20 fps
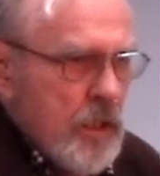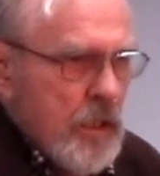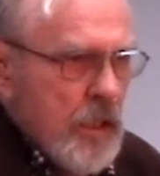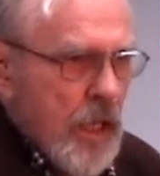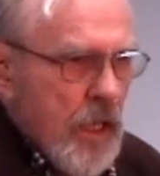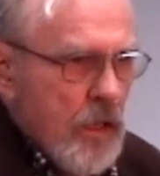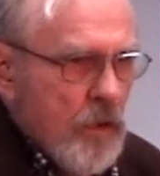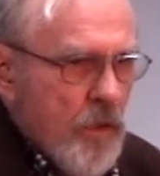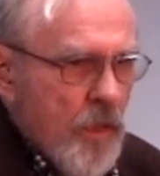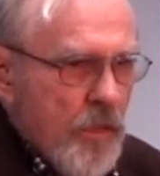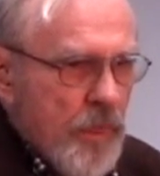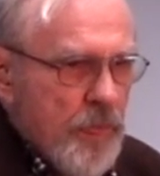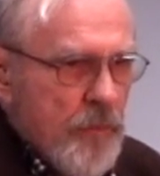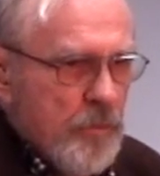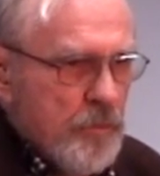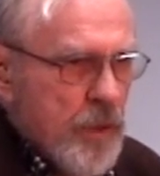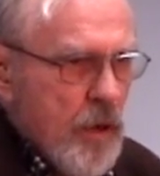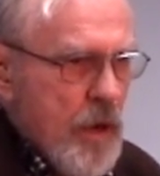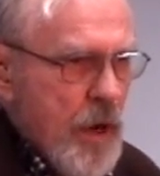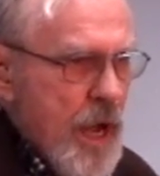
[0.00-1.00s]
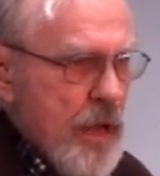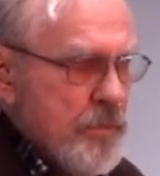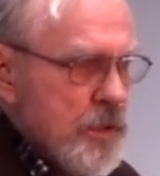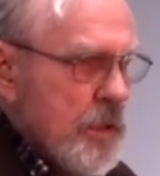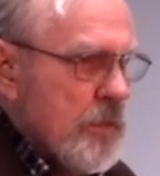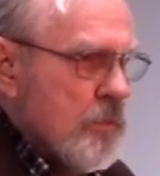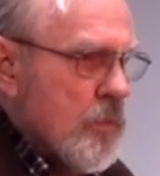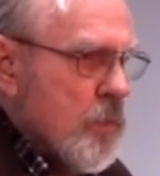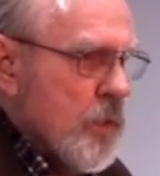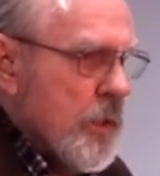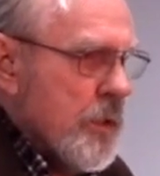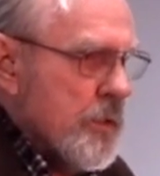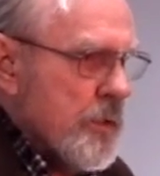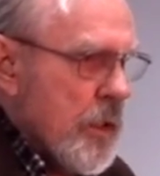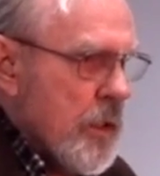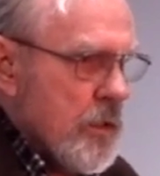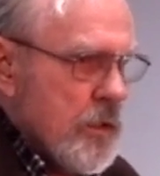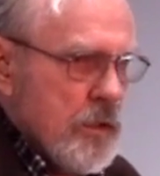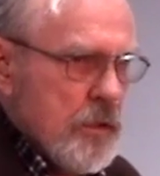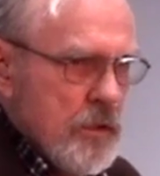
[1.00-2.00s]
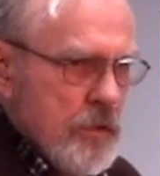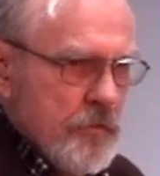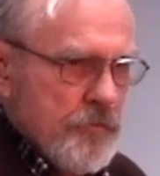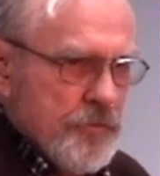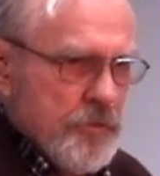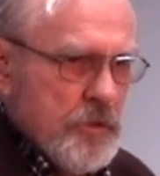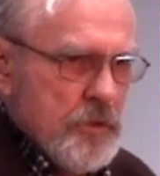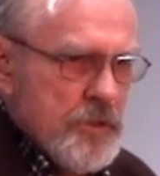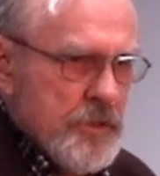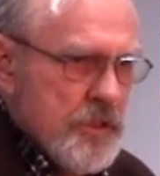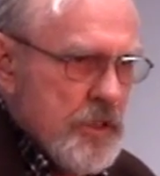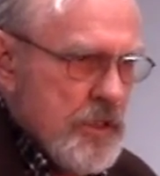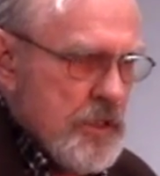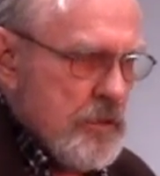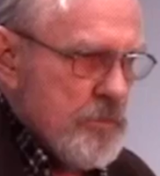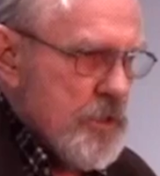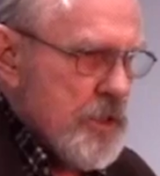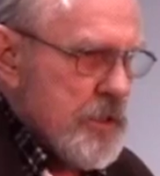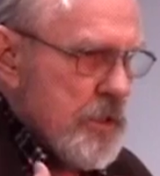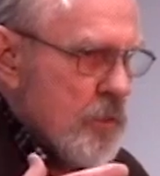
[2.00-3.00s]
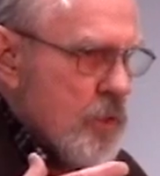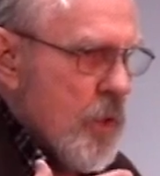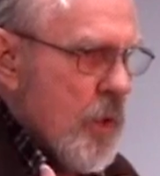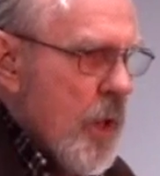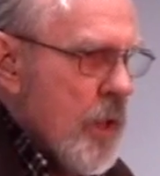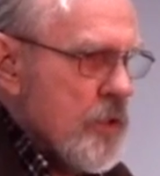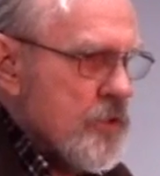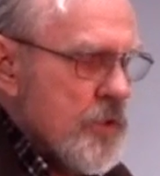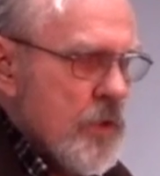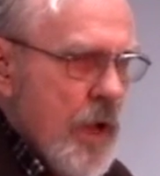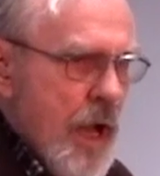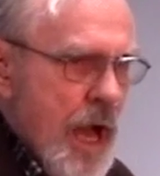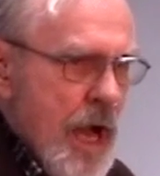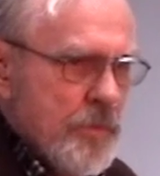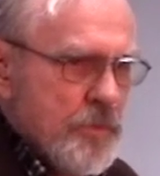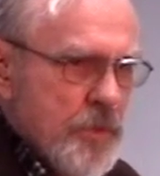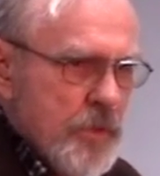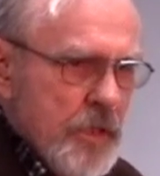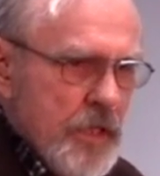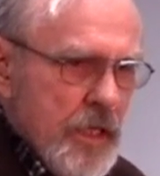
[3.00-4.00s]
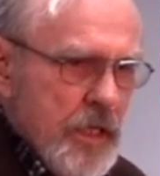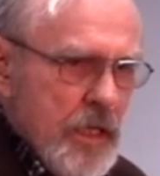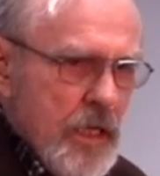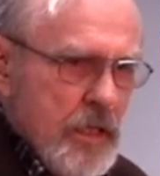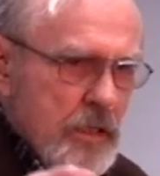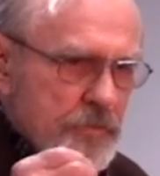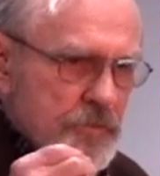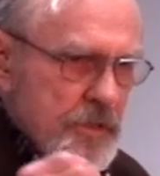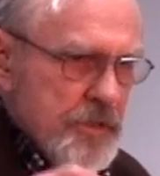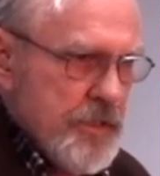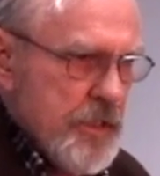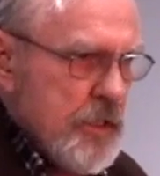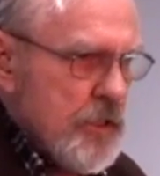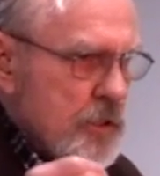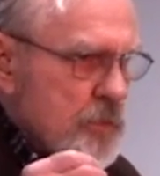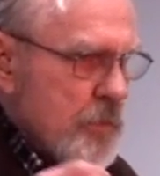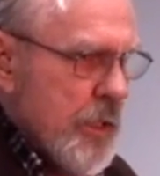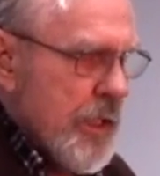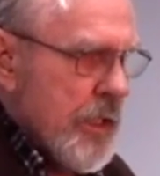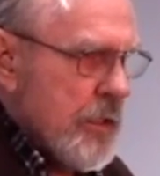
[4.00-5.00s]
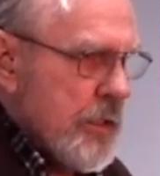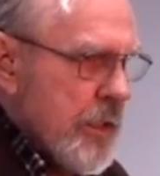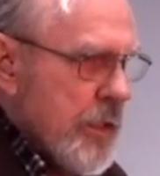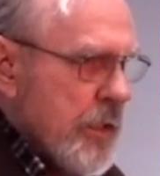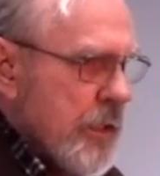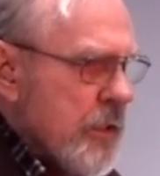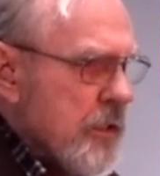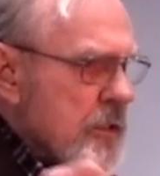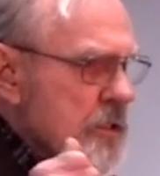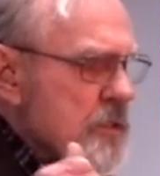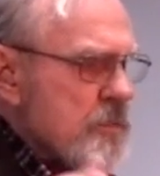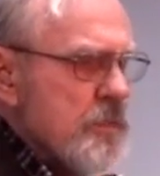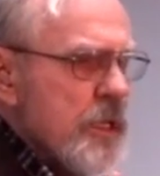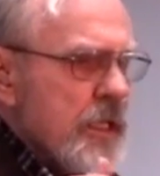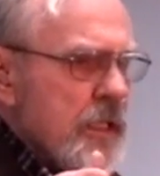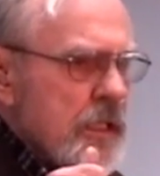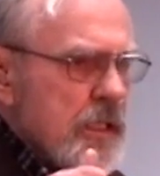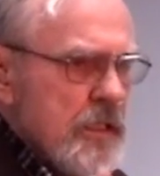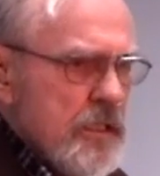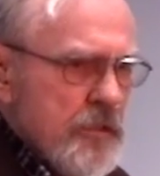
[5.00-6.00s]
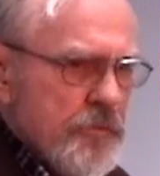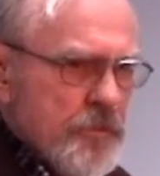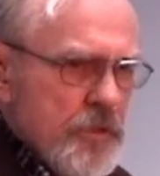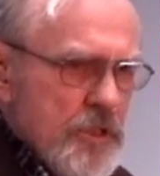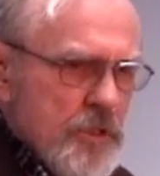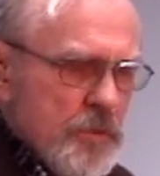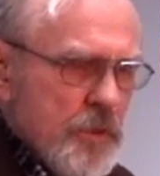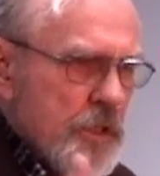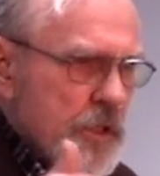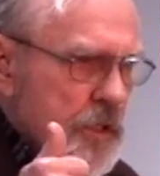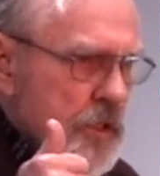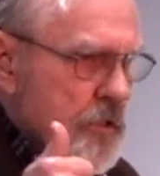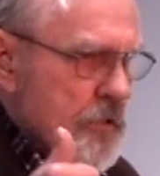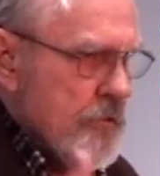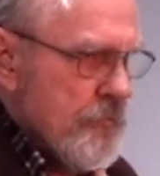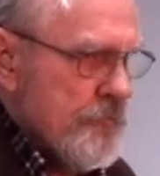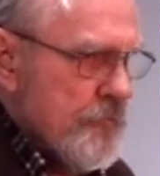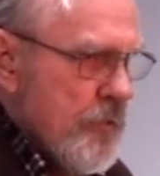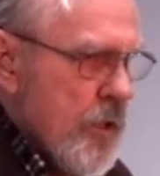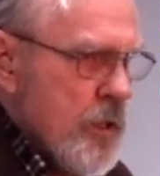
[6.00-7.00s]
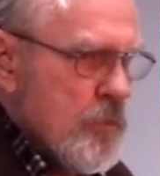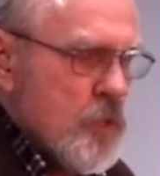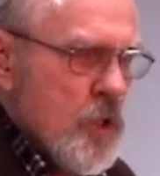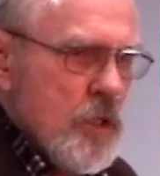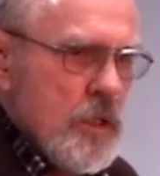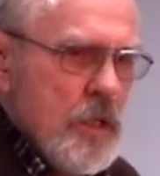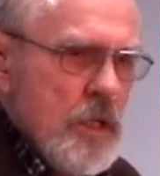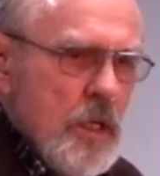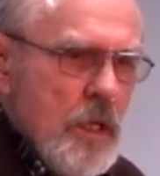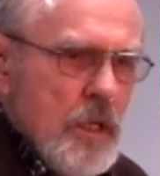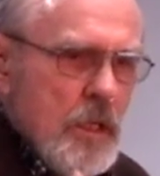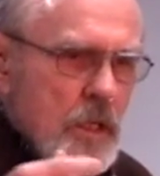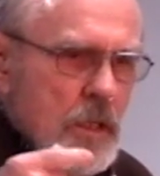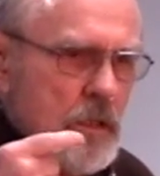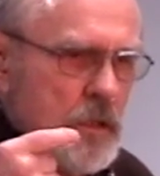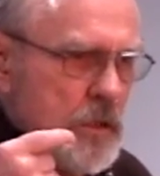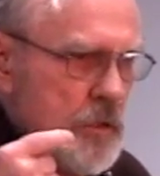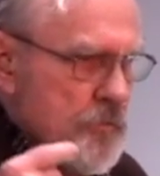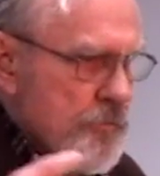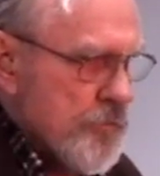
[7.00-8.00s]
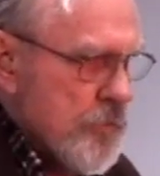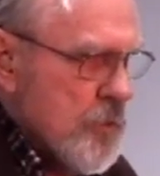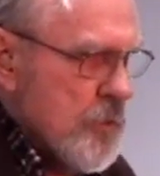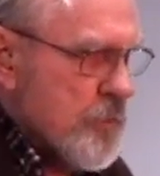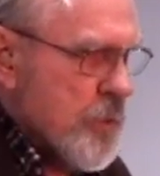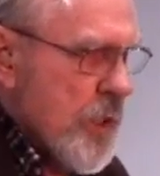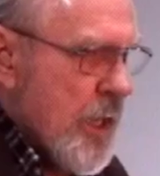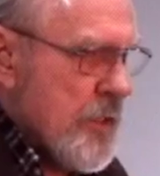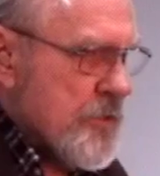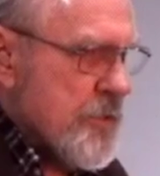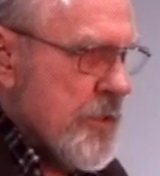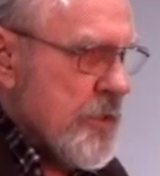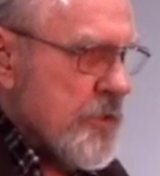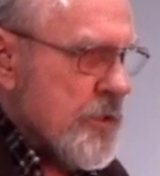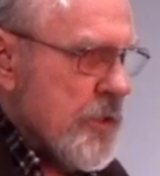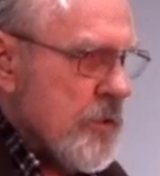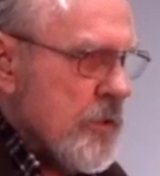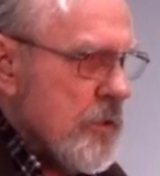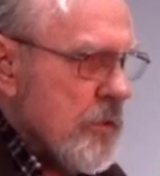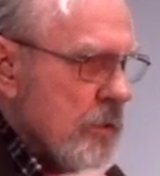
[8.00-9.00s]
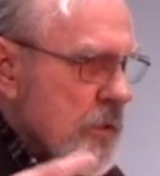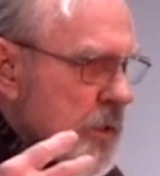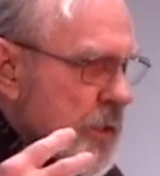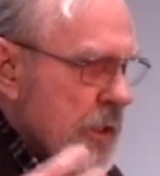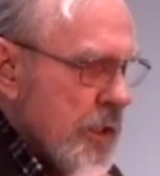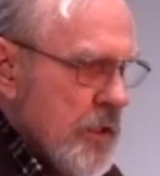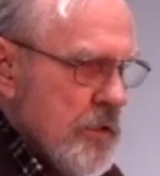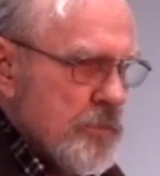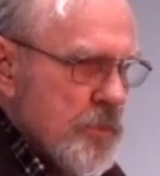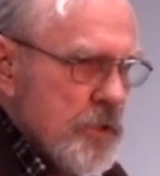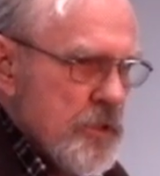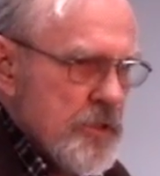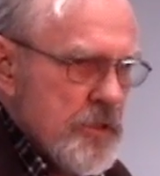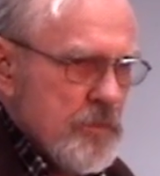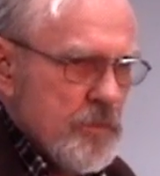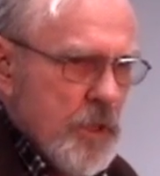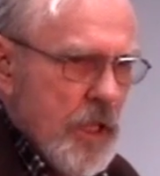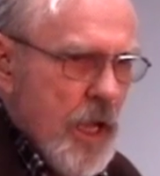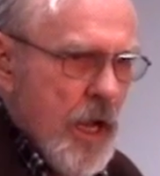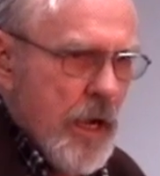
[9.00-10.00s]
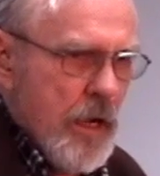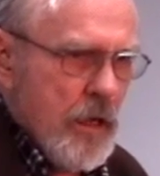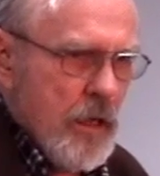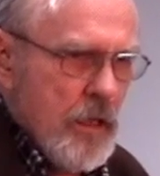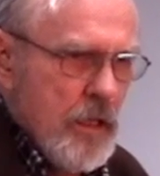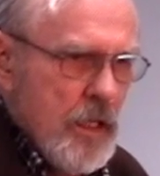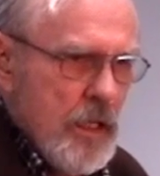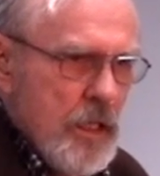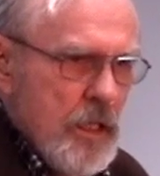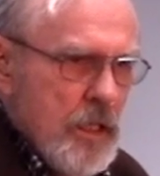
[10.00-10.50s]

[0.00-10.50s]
Now, the problem with our current food system is that we're also operating out of a single mandate, and it doesn't make any difference whether you're a farmer or a food processor or an input supplier.